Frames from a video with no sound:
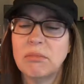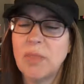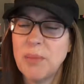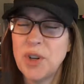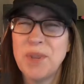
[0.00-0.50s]

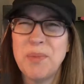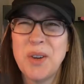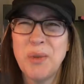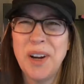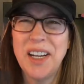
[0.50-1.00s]
I'm sure you'd be
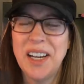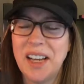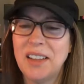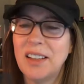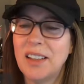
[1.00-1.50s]
great
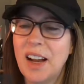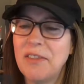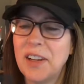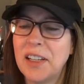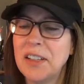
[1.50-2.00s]
at
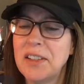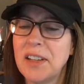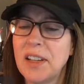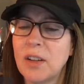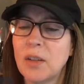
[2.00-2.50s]
high fantasy.